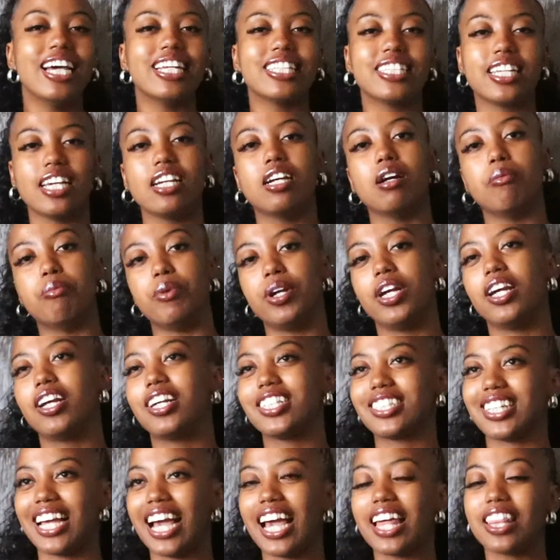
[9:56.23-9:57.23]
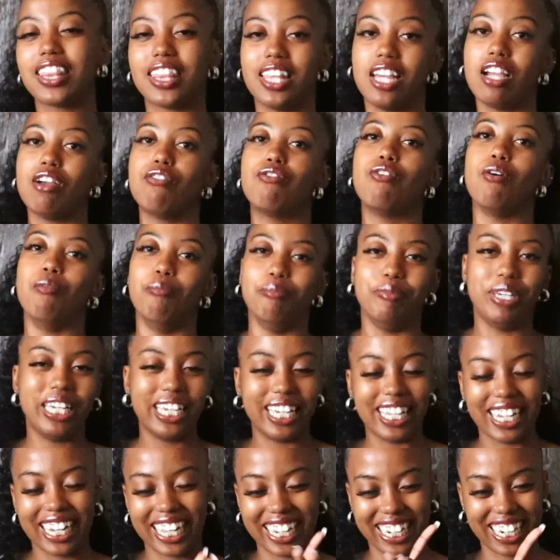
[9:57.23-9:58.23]
take a break because I think for
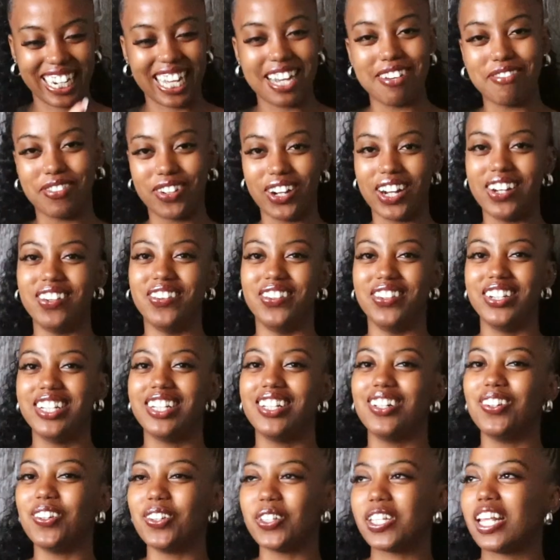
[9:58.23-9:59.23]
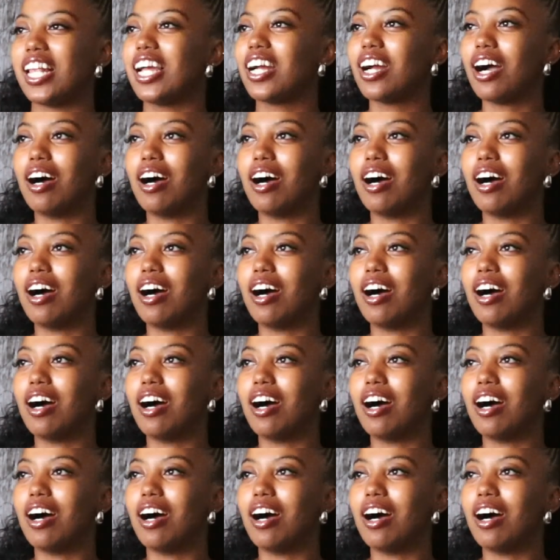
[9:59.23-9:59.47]
me like life got real also like